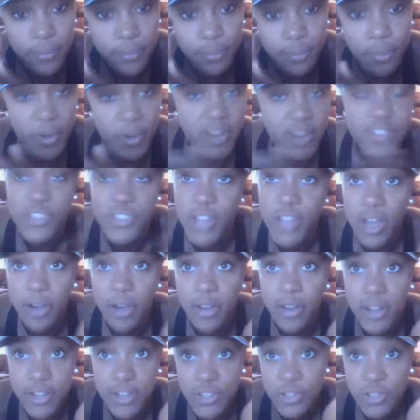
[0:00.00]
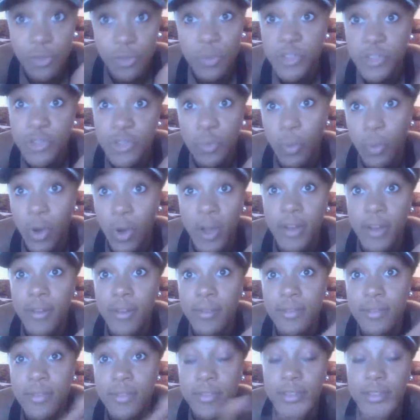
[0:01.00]
Branch out and do what you want,
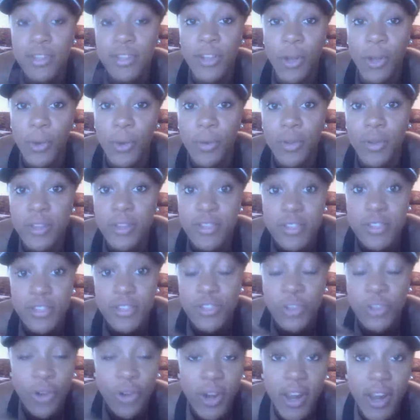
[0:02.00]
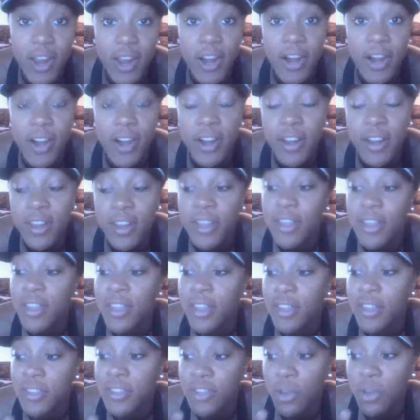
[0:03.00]
because it's your hair.
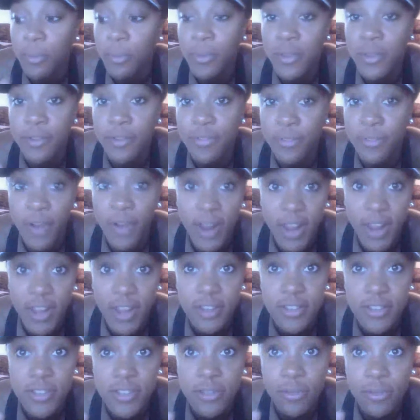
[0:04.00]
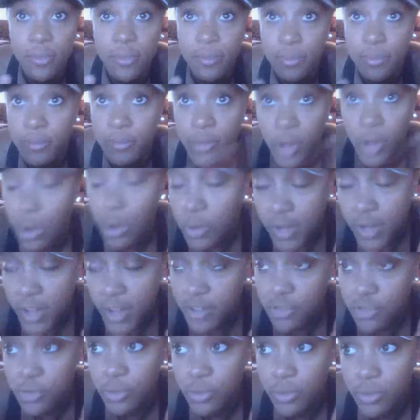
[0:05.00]
Don't be afraid to go
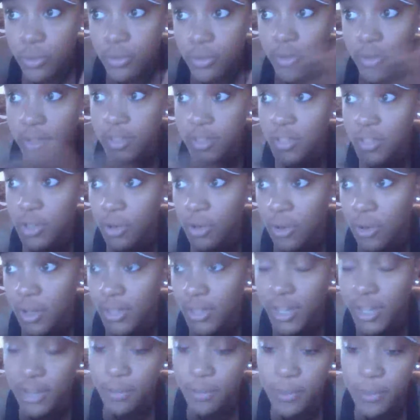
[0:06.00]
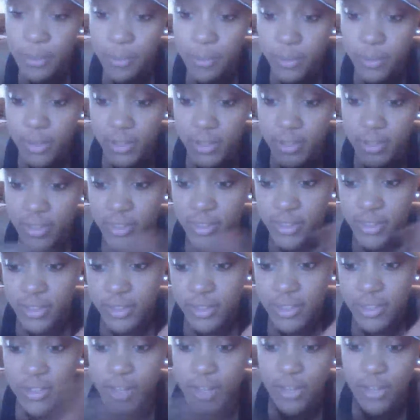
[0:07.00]
natural. A lot of people like to
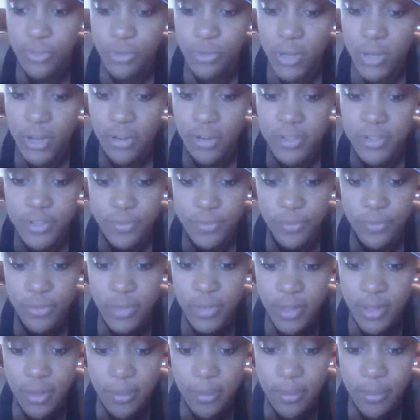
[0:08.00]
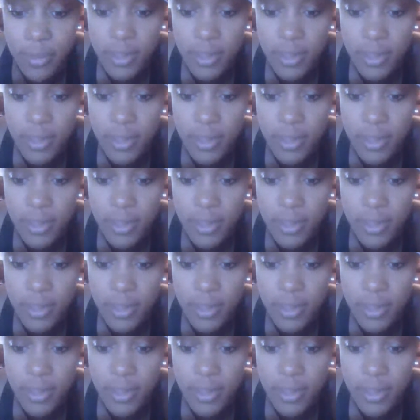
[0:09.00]
think that natural hair isn't for them,